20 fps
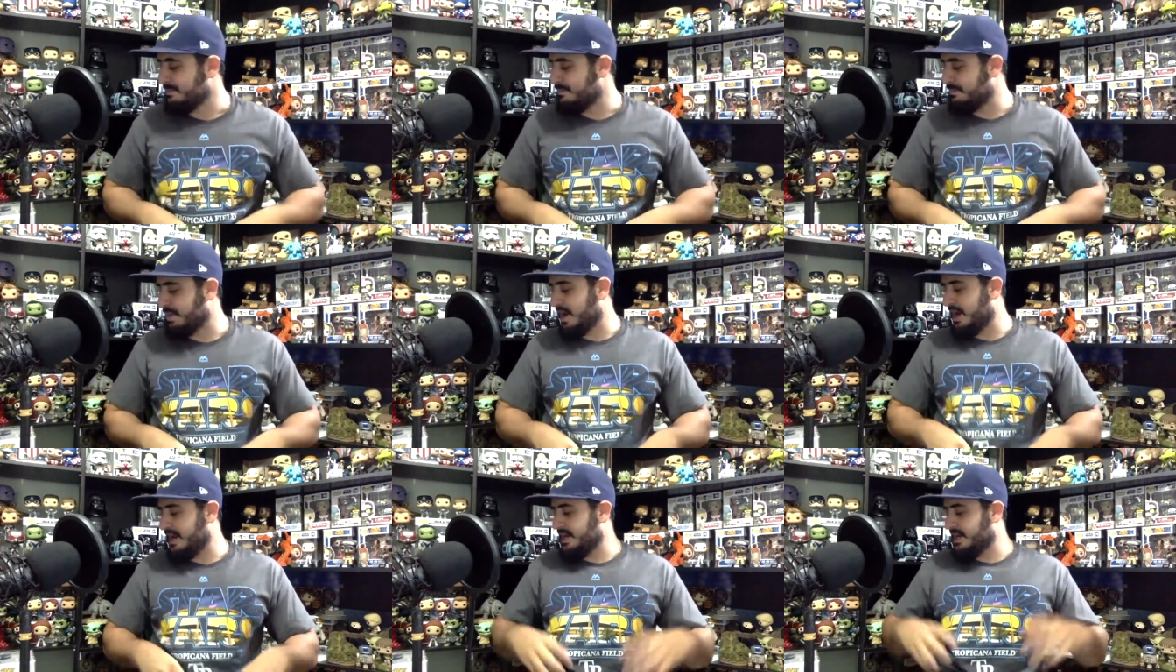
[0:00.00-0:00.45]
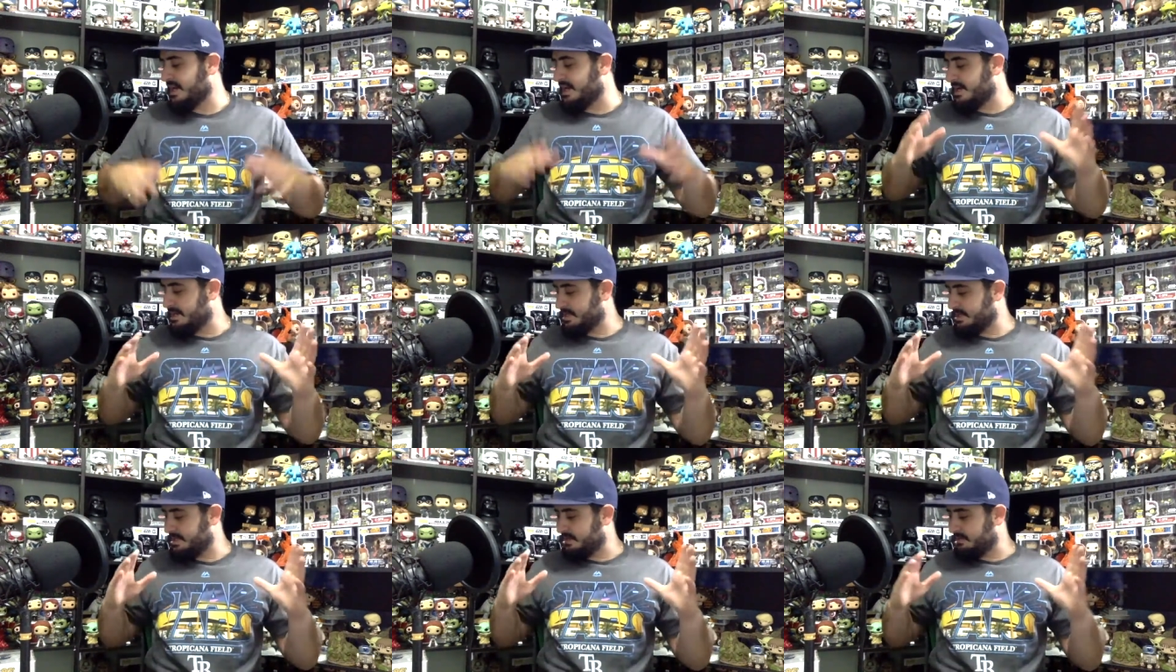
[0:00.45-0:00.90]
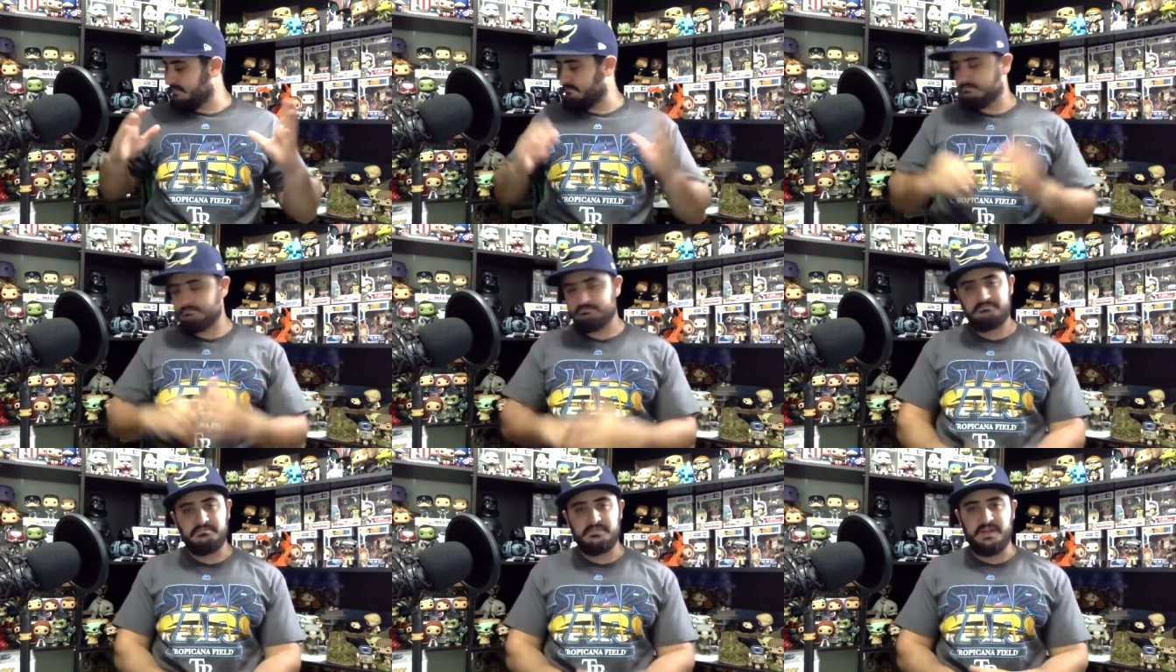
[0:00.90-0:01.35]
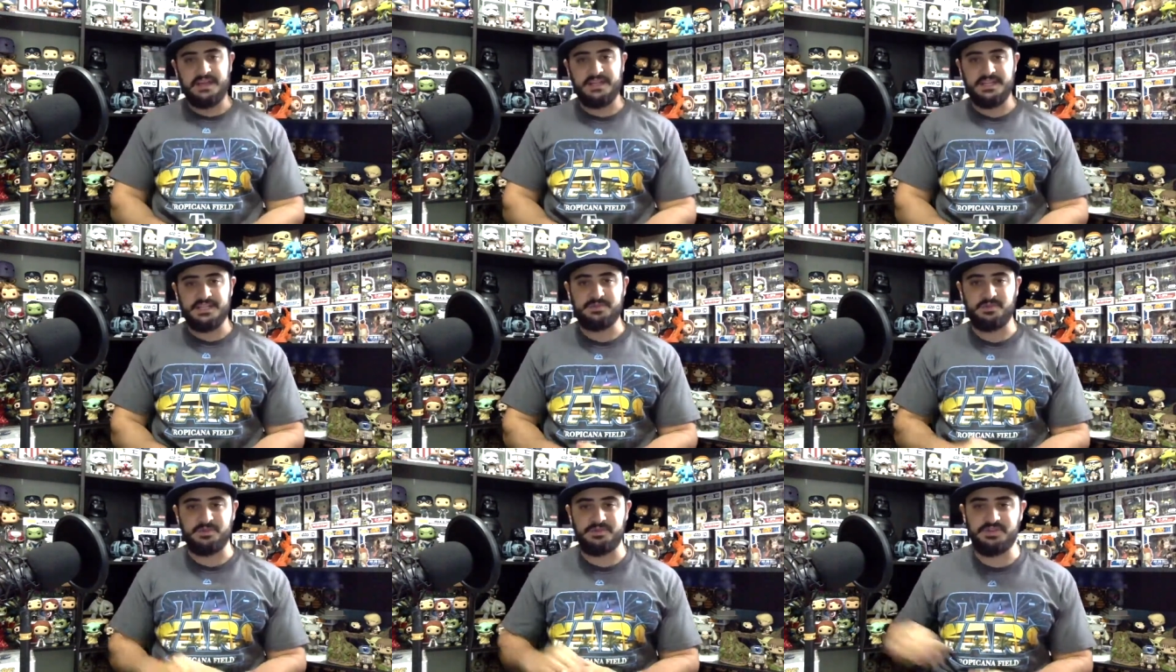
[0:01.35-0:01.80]
But I
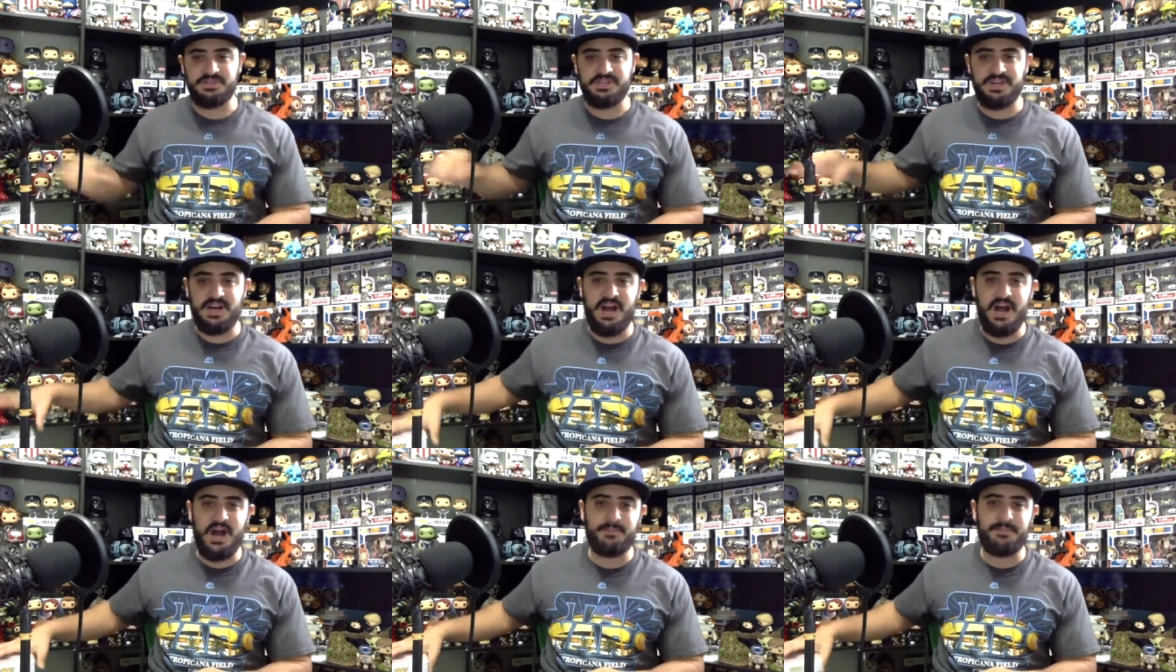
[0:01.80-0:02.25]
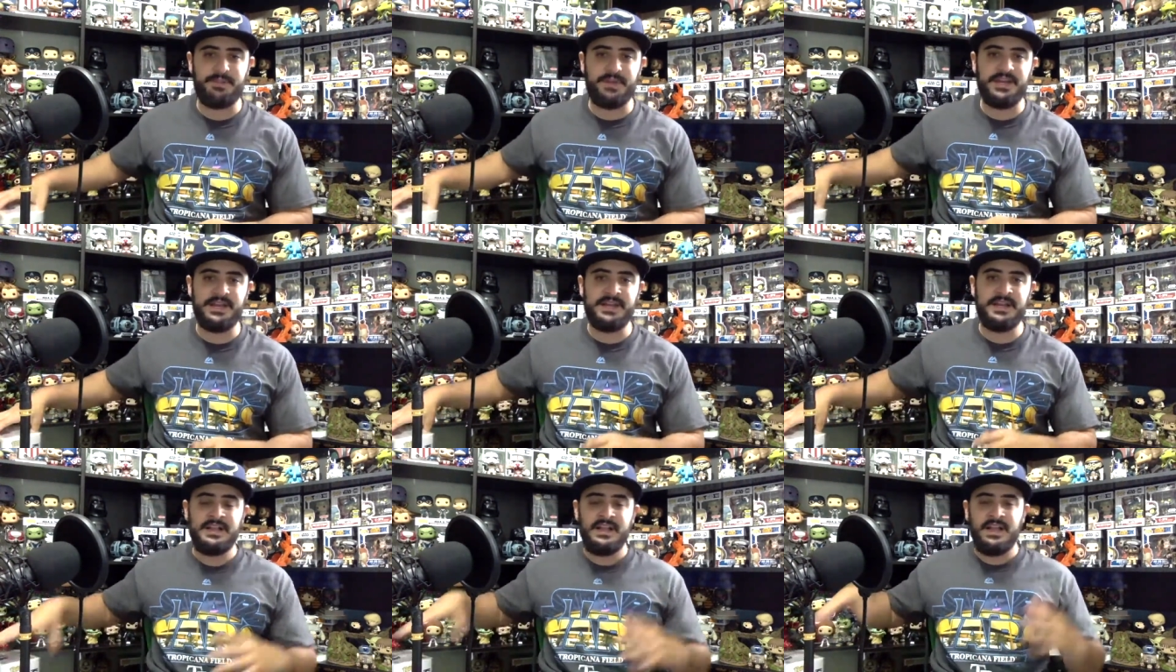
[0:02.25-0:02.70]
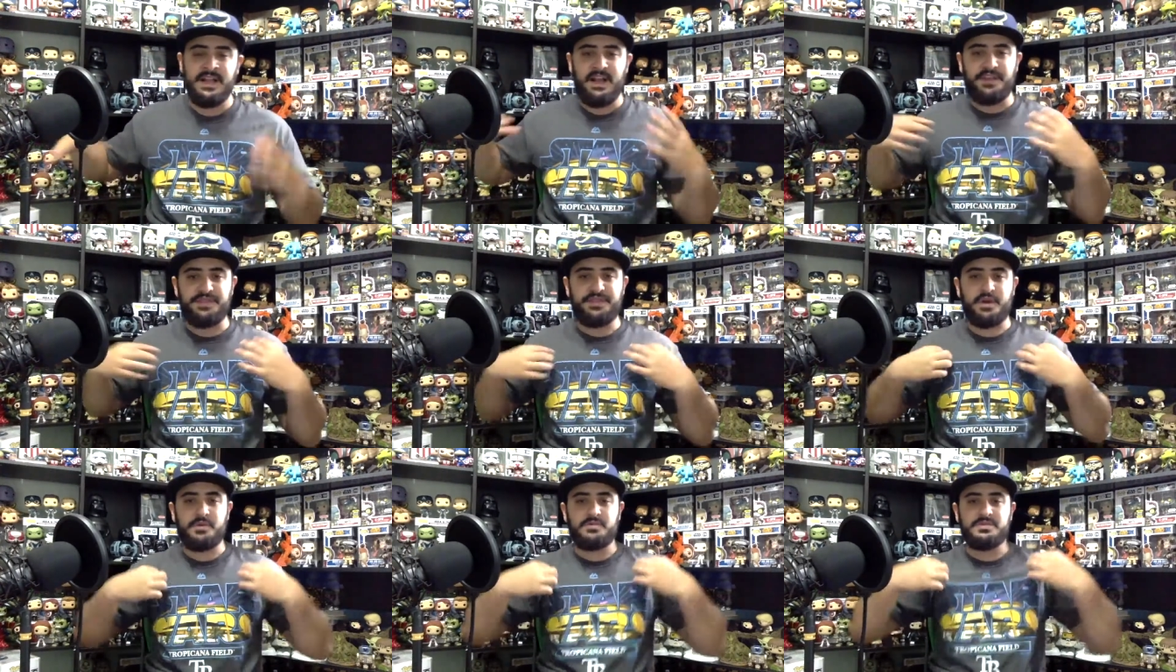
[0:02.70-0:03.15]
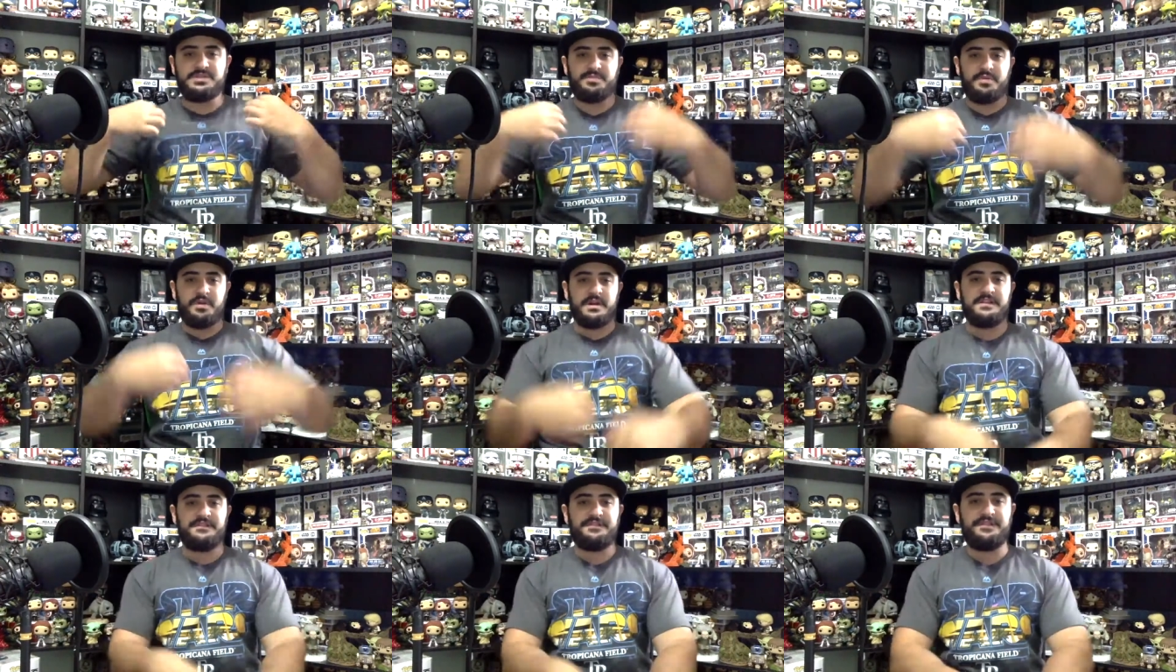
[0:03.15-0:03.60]
guess we're just gonna hop in. I thought it was
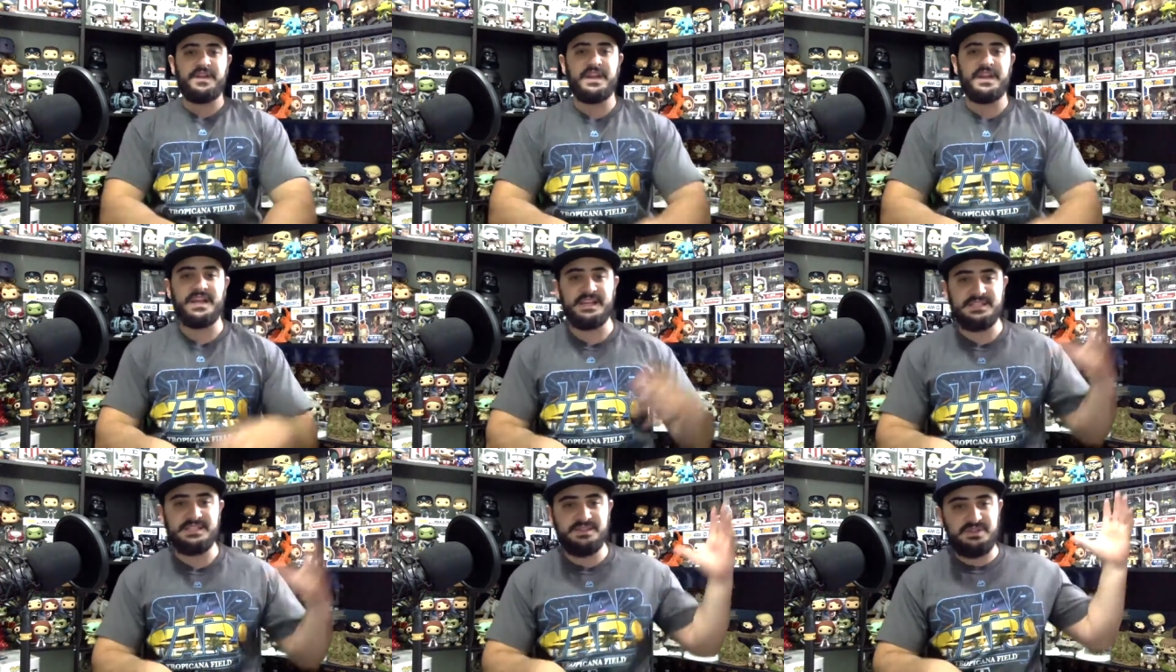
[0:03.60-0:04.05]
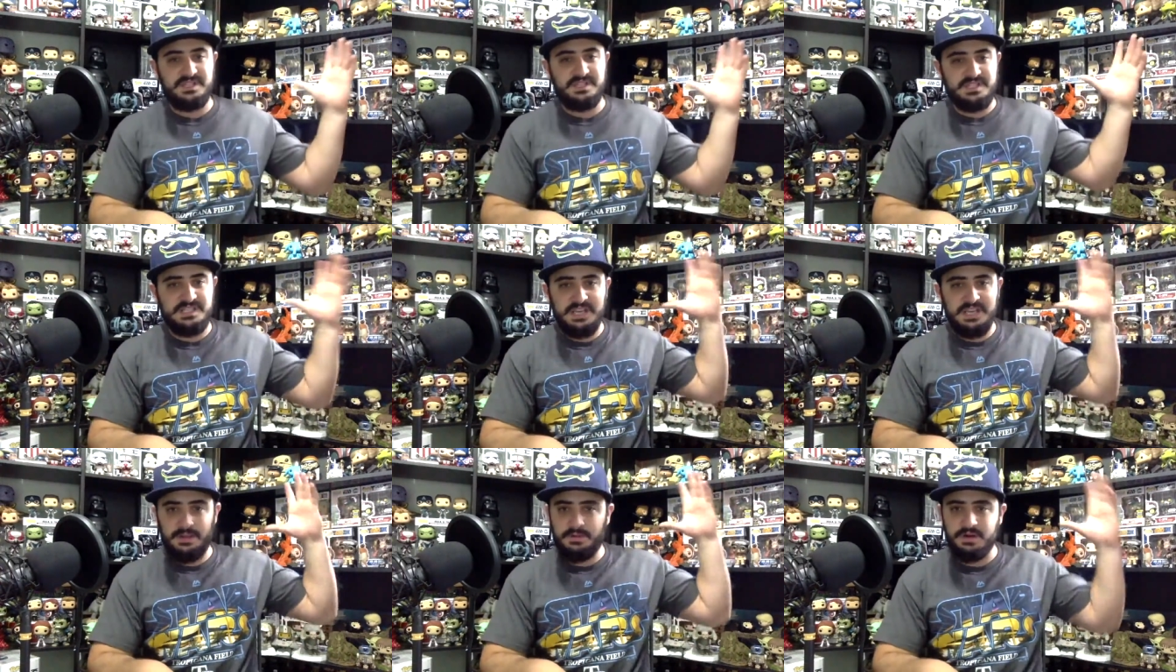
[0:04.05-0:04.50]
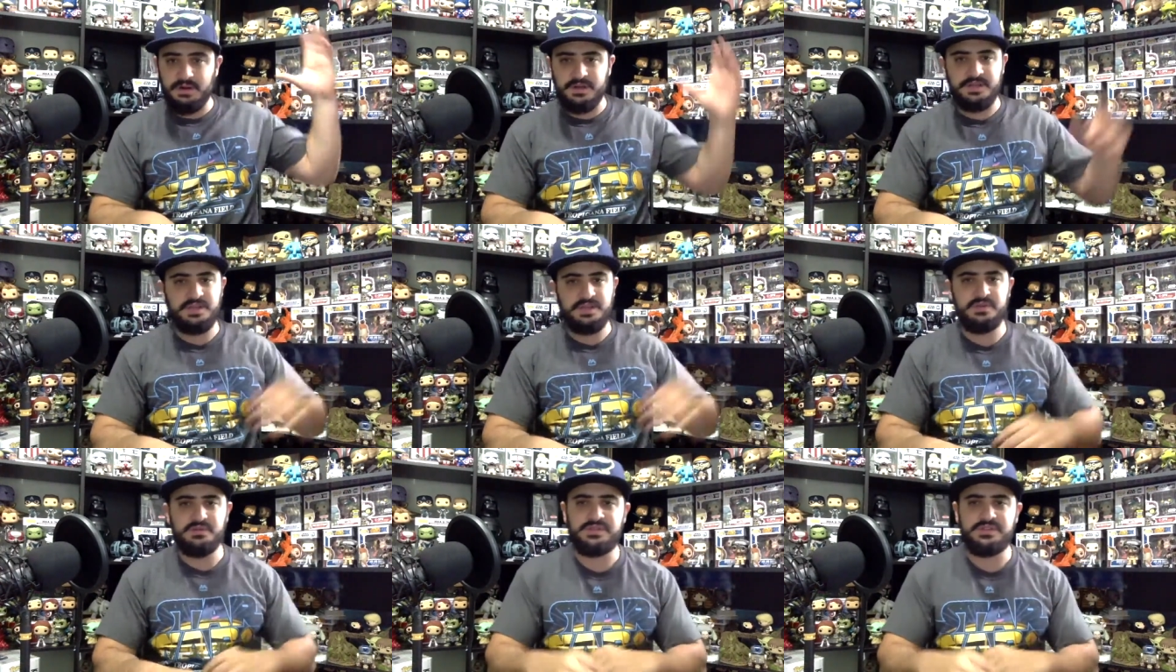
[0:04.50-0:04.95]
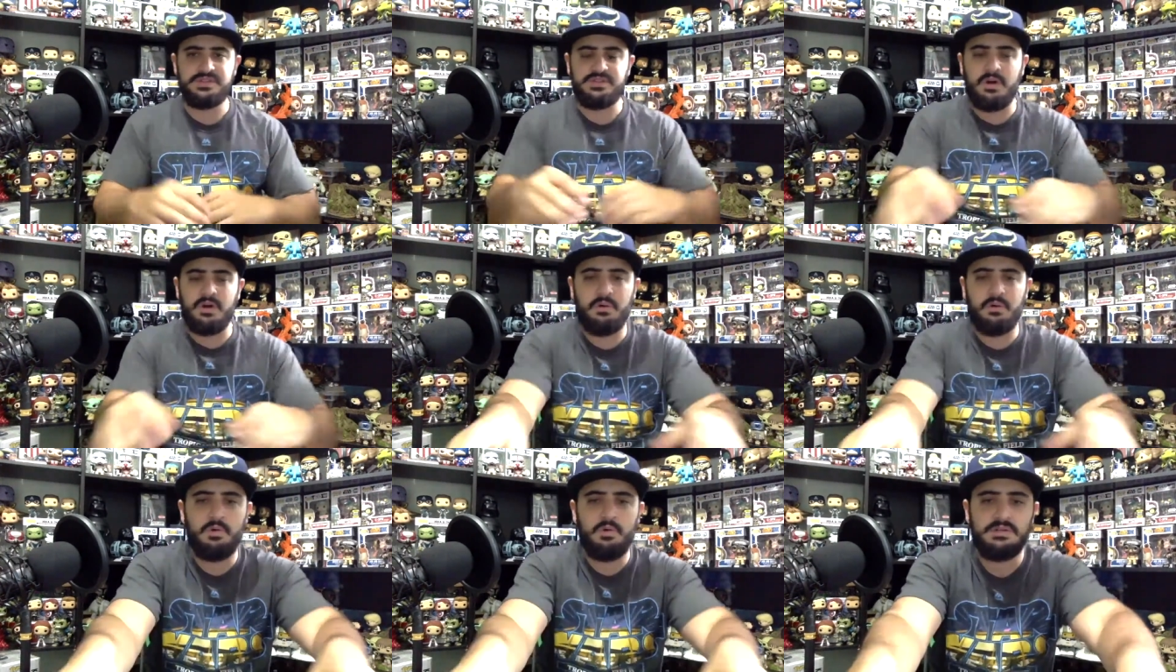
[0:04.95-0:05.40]
pretty fitting, as you can see. I'm a huge
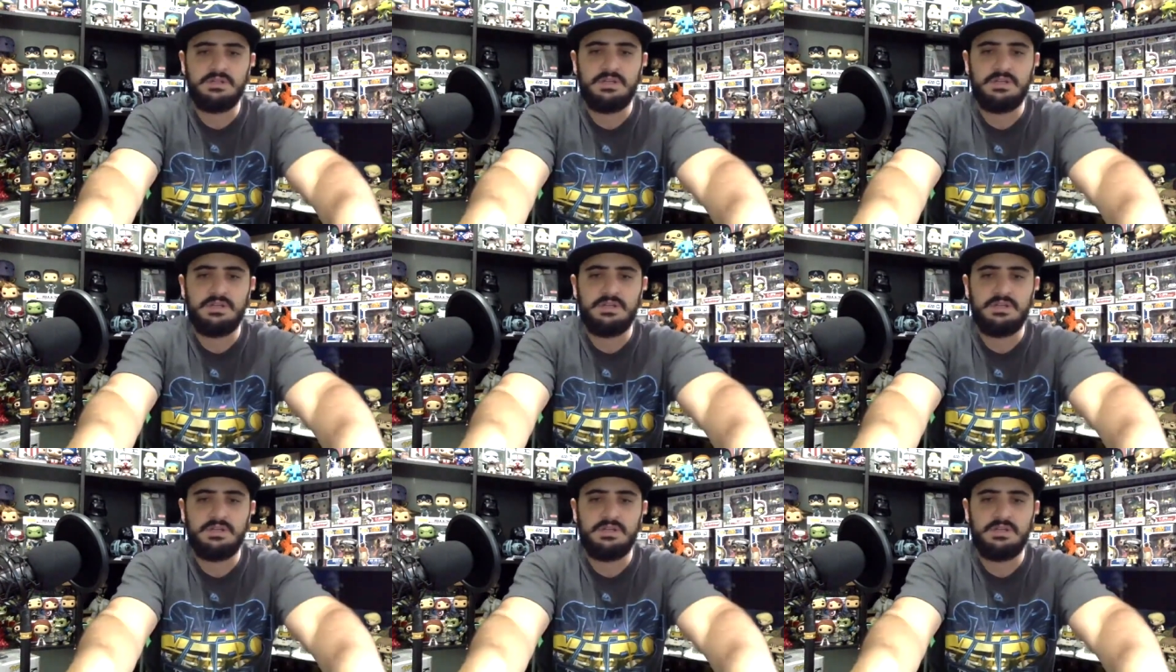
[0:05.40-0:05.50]
Star Wars